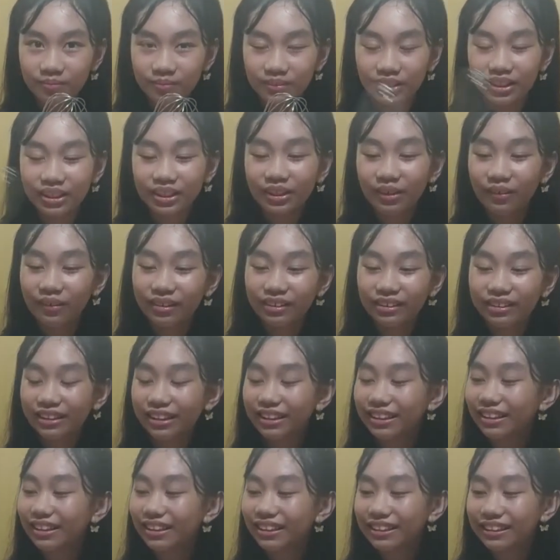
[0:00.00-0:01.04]
You know what? I
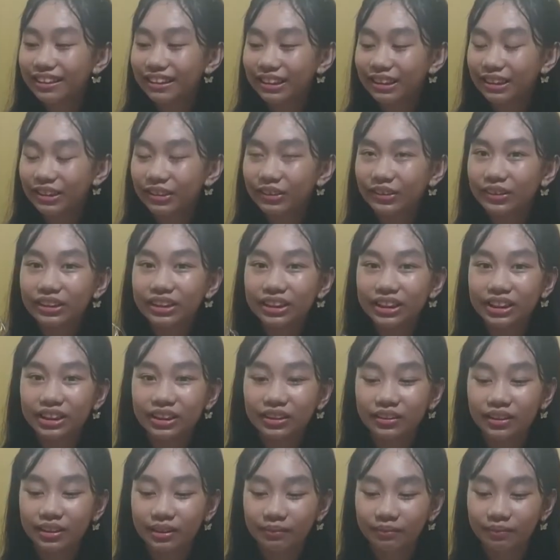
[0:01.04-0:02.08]
think it's going to
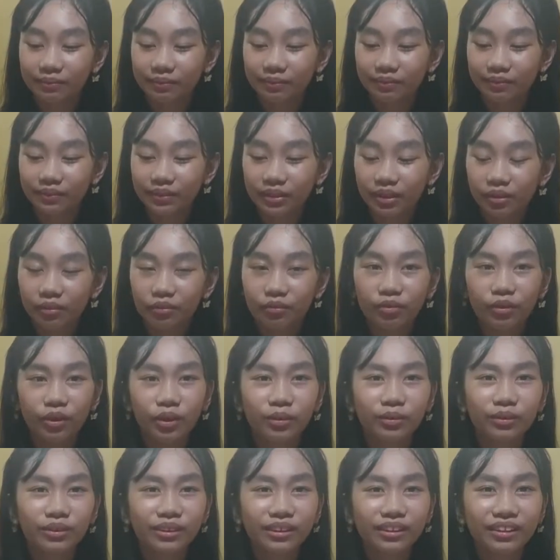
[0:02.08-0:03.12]

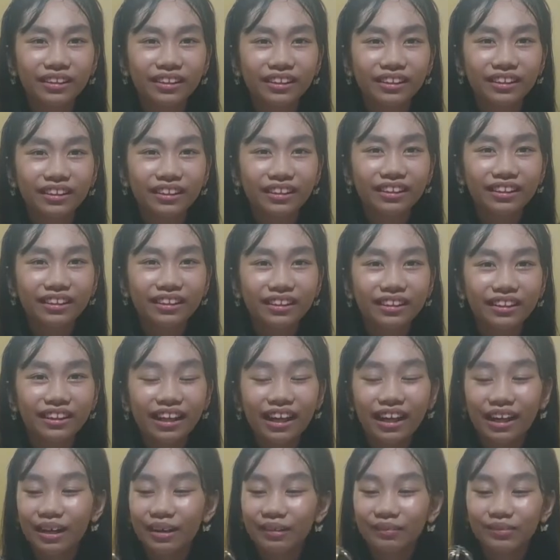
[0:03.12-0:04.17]
float.
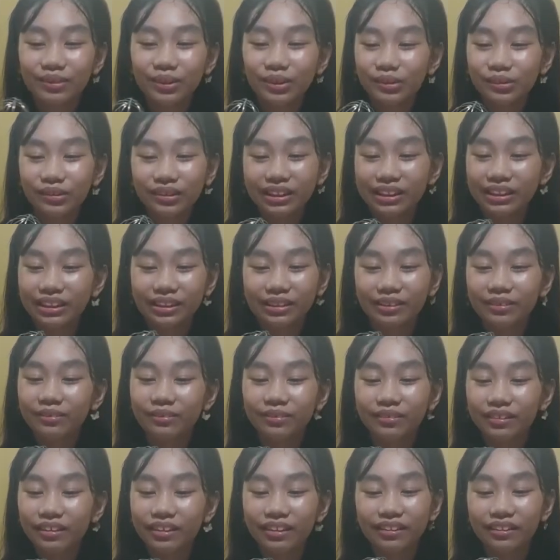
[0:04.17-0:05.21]
I have no reason
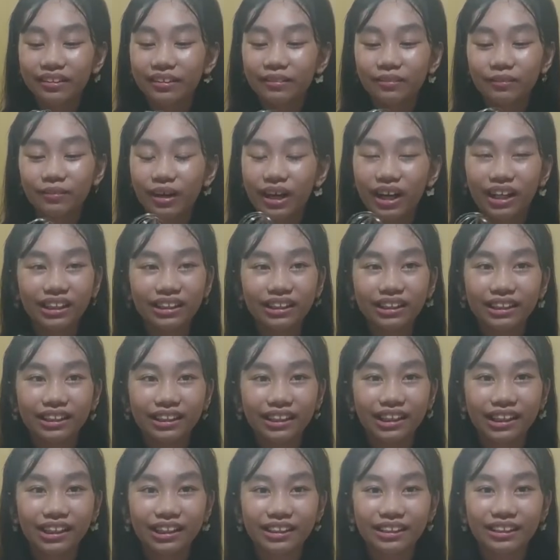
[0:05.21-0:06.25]
why
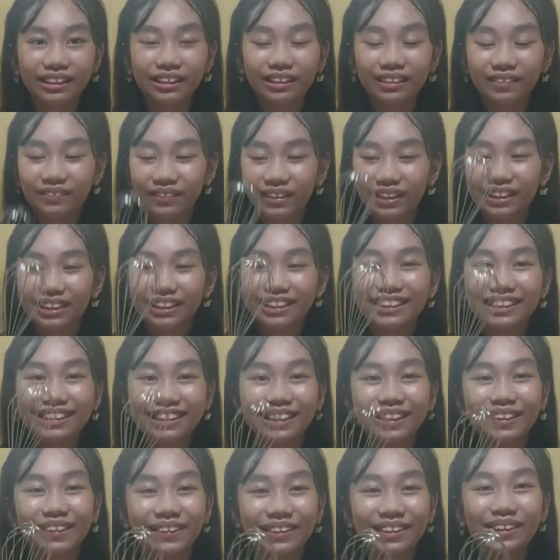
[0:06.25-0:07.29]

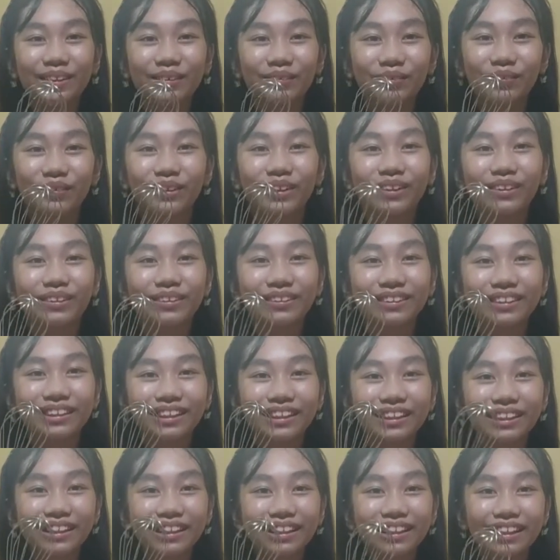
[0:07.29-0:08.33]
it's going to float.
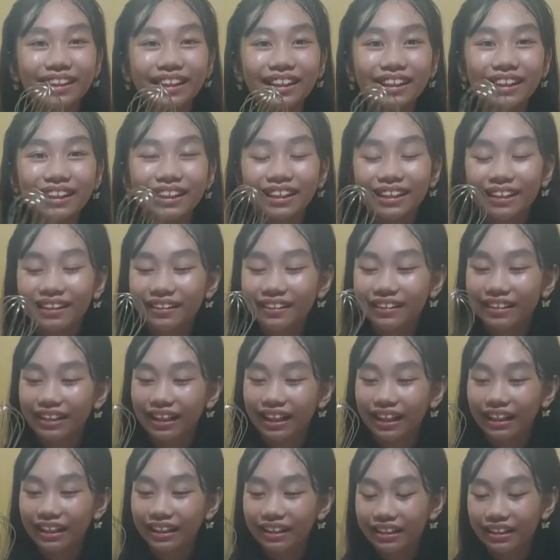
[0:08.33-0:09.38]

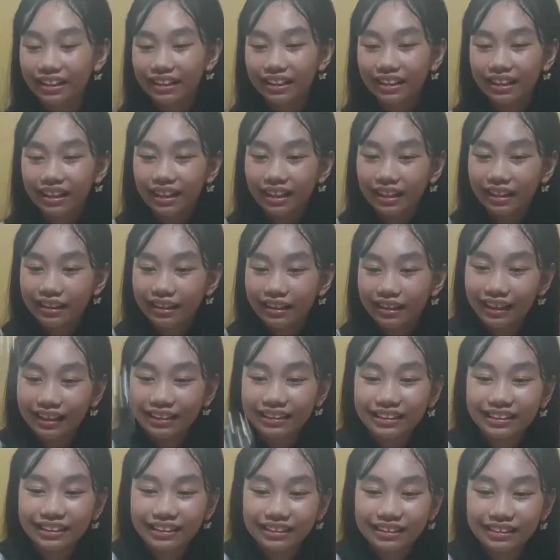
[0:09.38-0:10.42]
Okay,
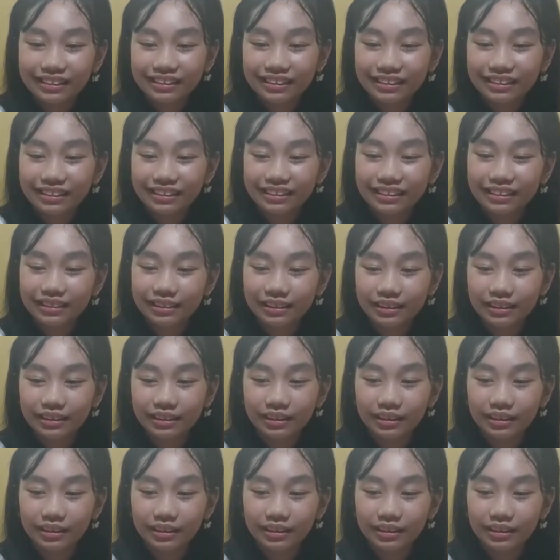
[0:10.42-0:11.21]
let's start.